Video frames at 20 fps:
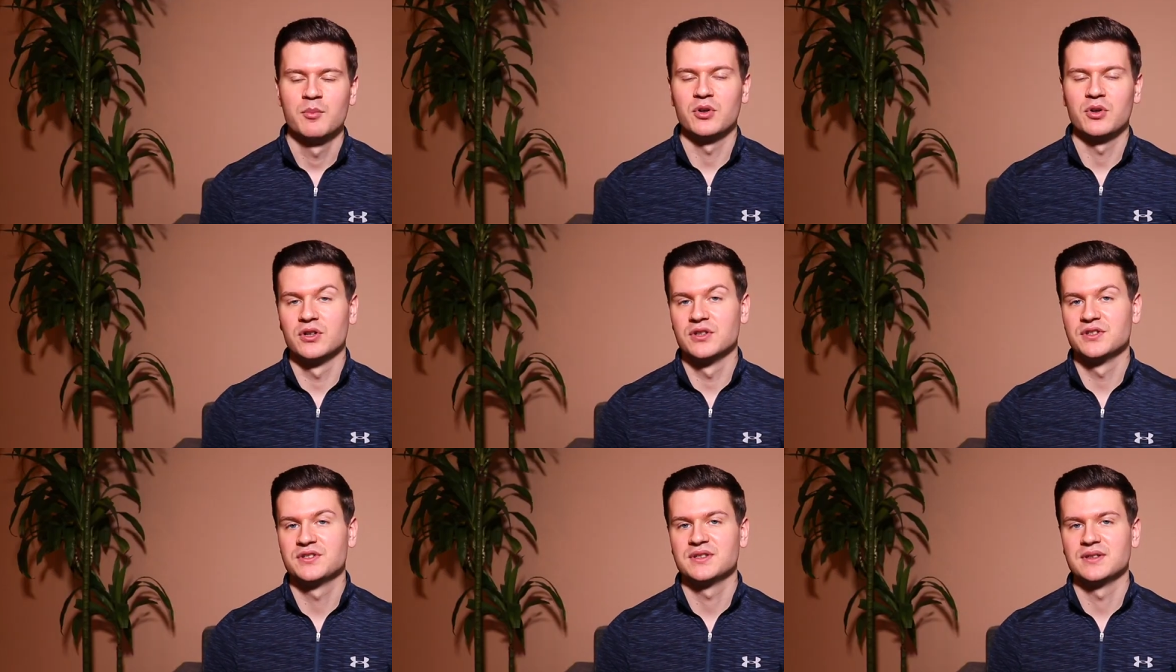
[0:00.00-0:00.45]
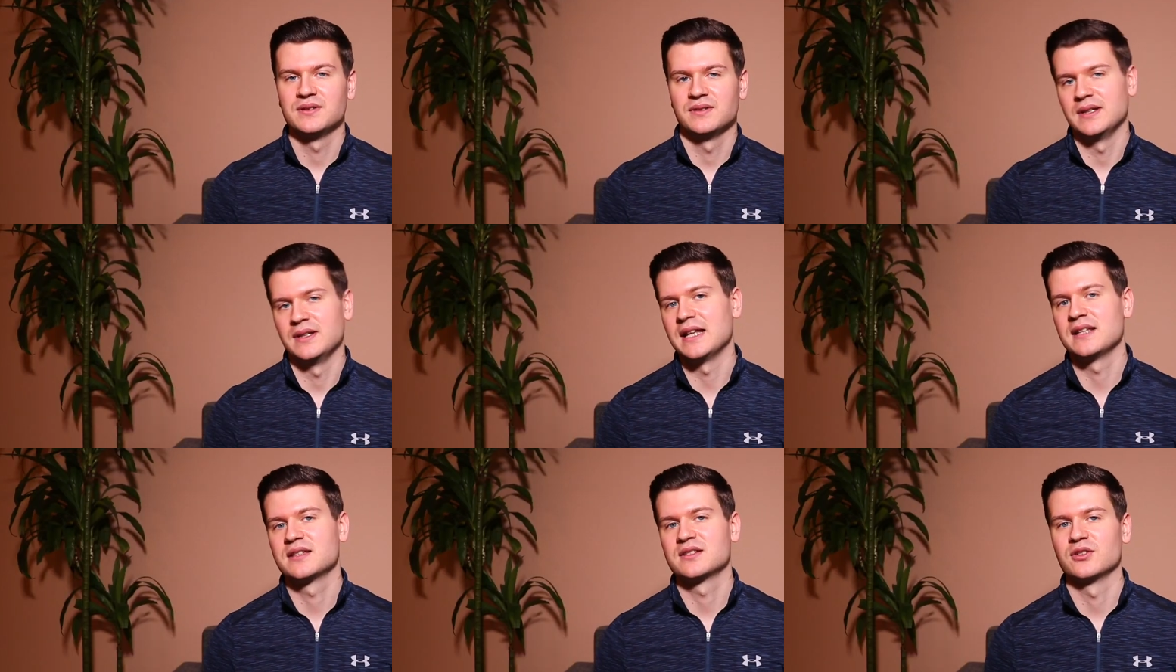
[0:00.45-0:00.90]
because
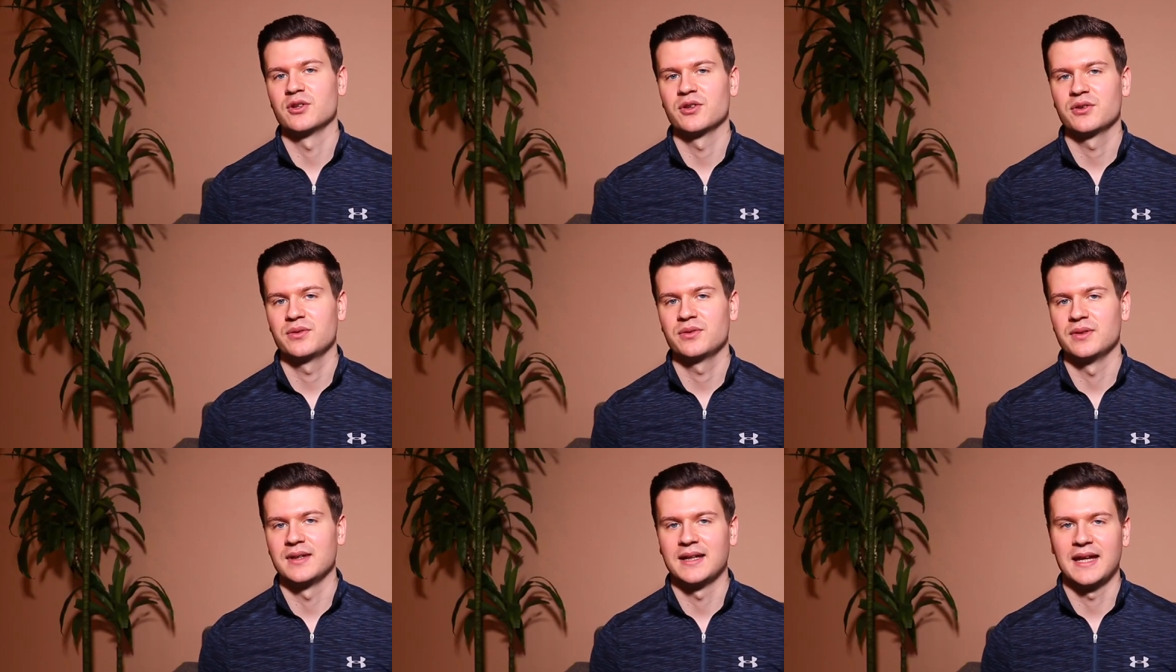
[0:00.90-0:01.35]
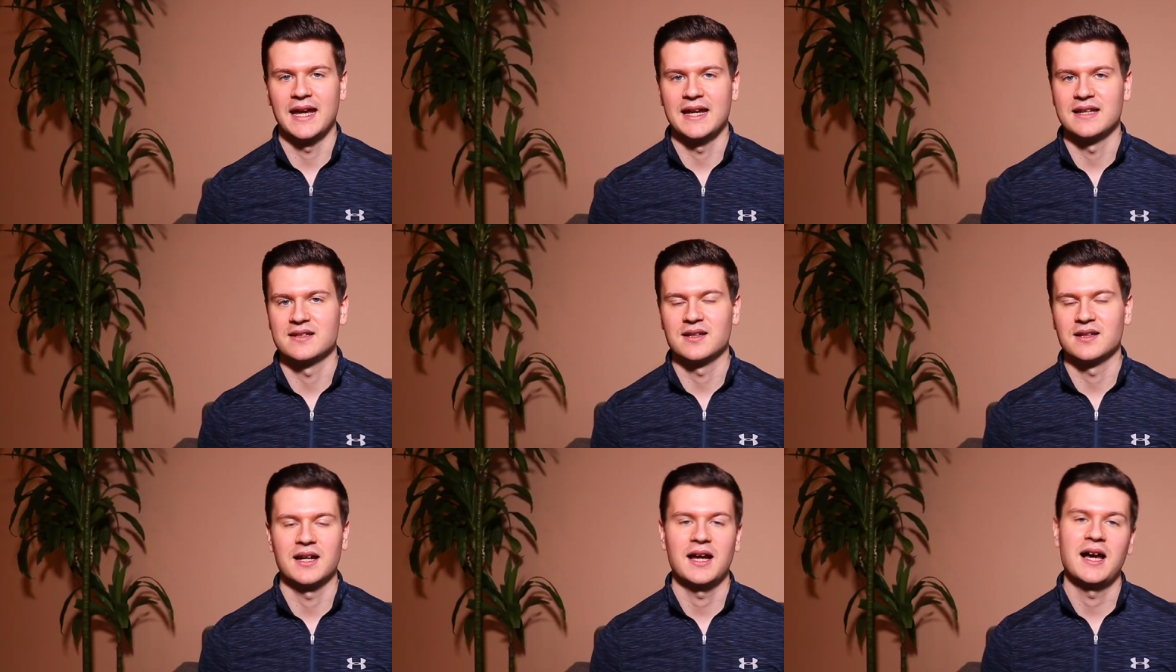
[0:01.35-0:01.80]
that is not the
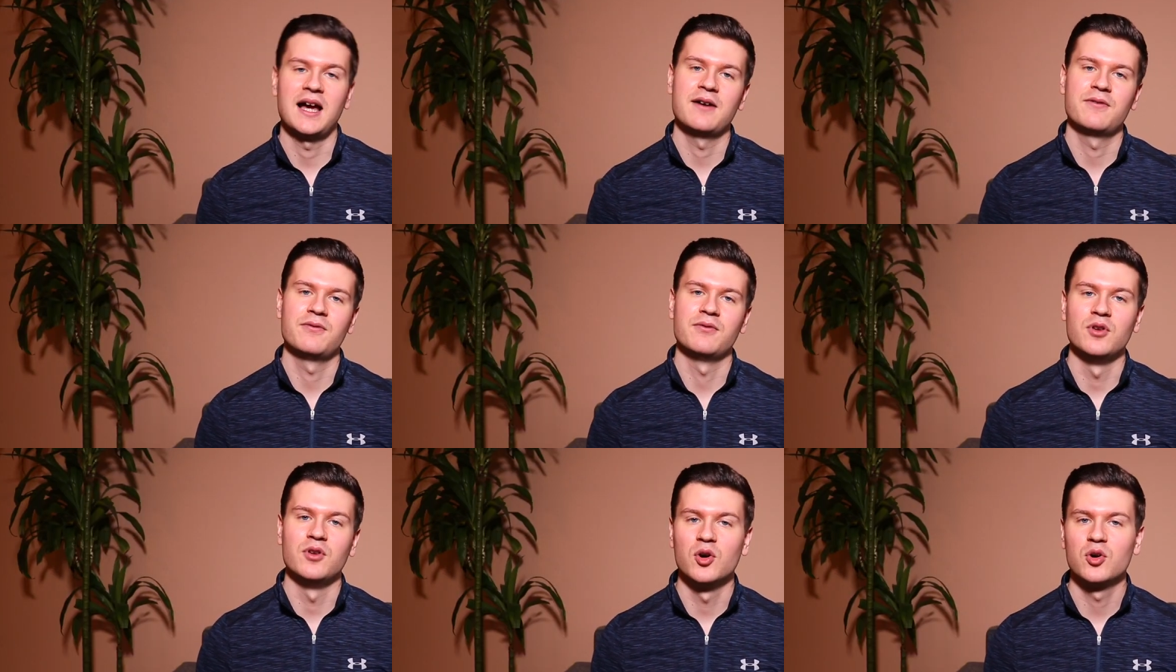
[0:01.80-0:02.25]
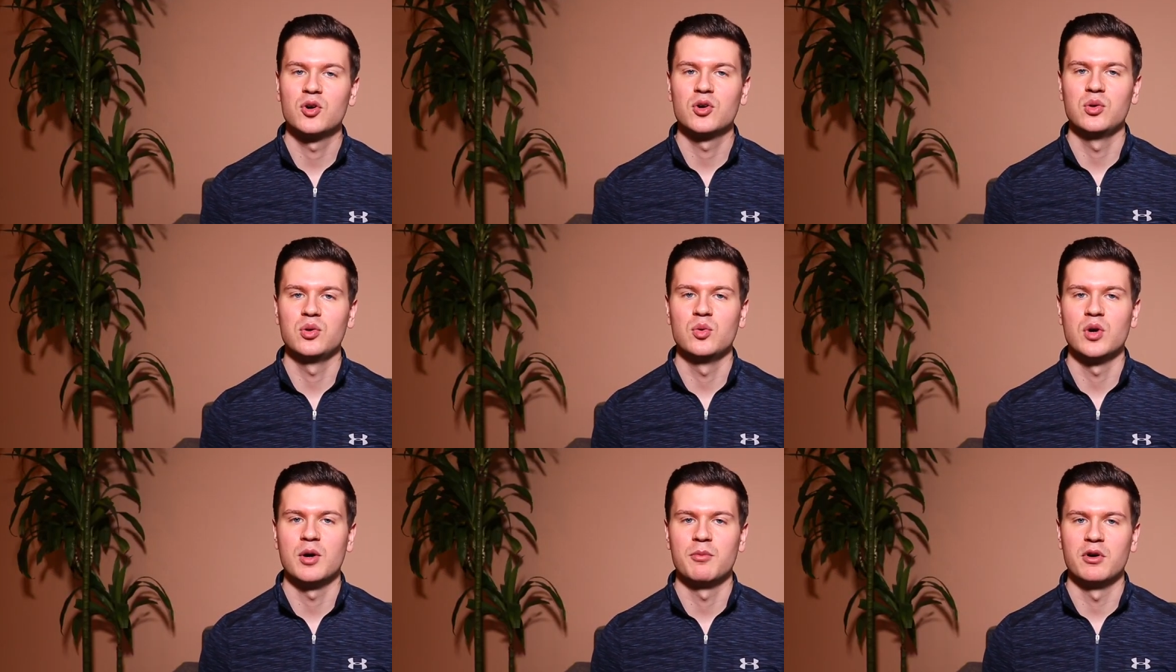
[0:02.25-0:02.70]
case. Like, I have no
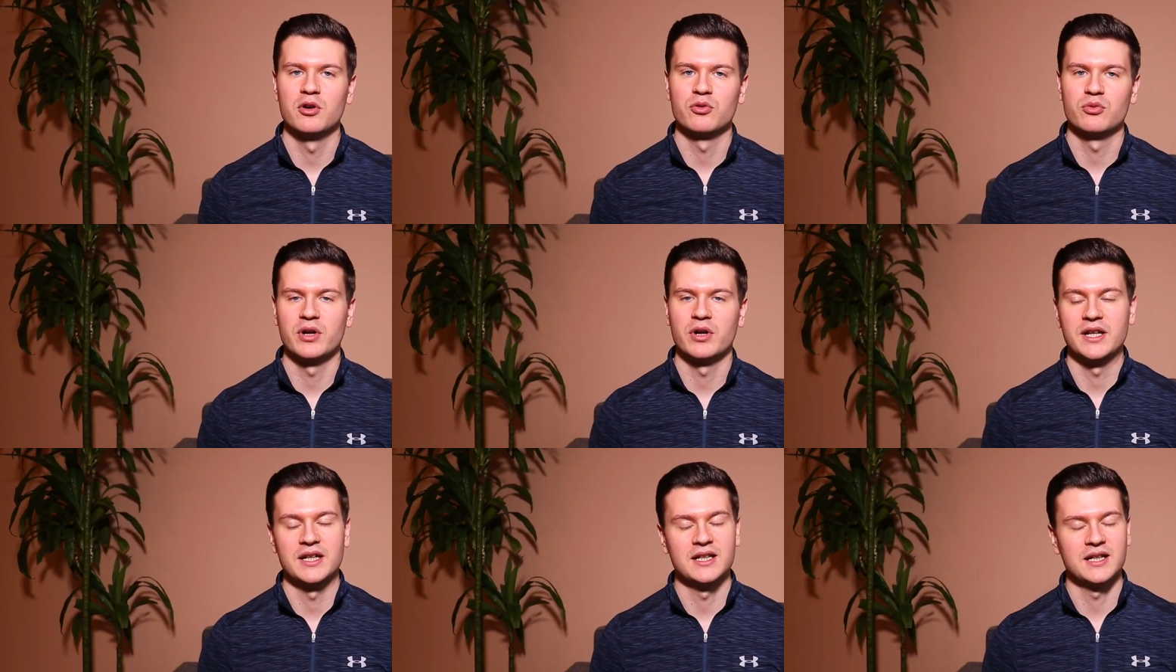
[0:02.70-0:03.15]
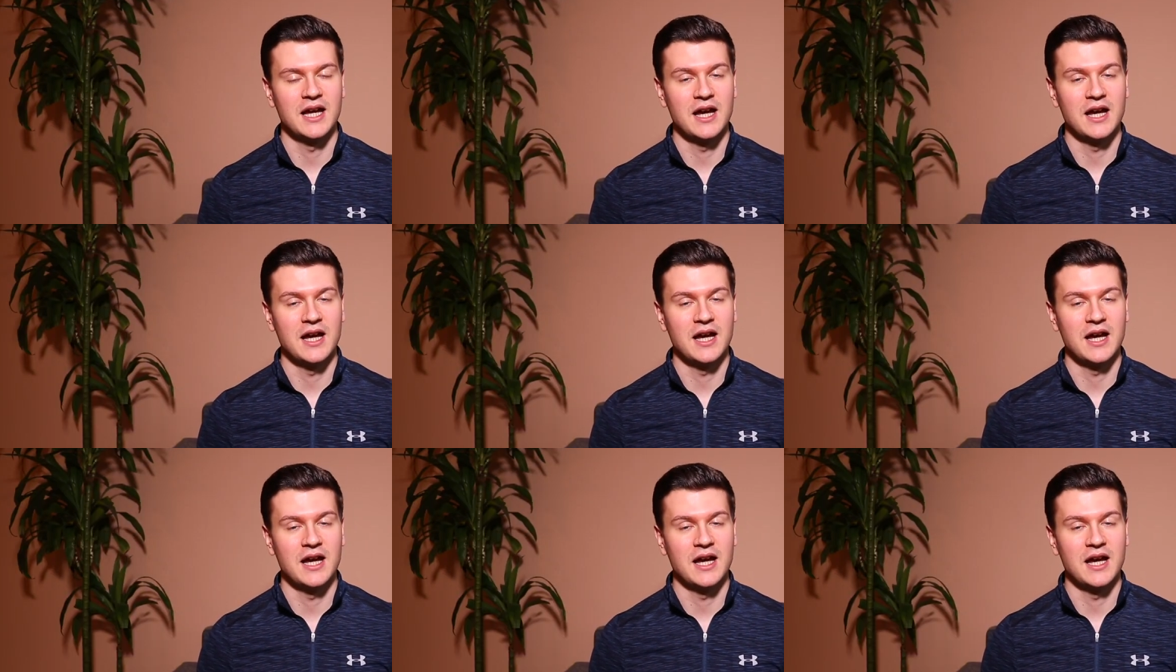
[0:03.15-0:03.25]
clue about running.